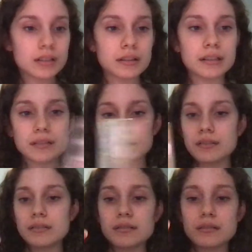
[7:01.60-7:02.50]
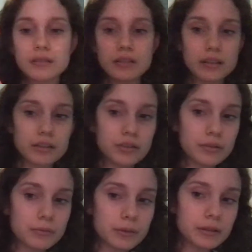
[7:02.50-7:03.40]
This is an
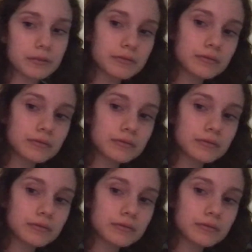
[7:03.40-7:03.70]
EKG wave.